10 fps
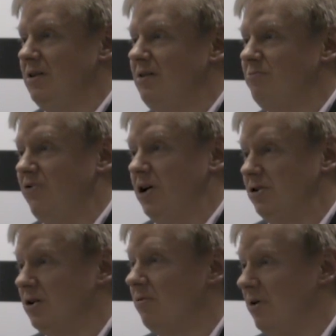the
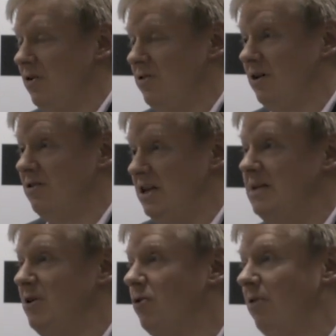professional careers that need
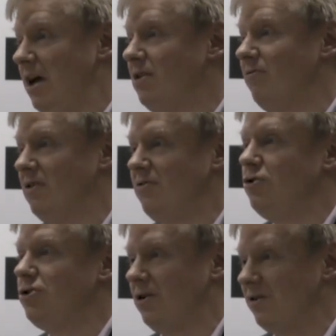to be created for the
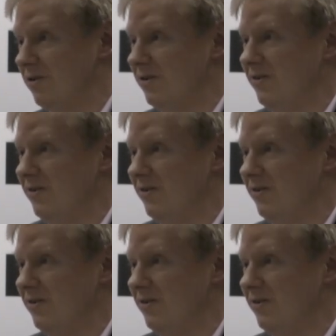future.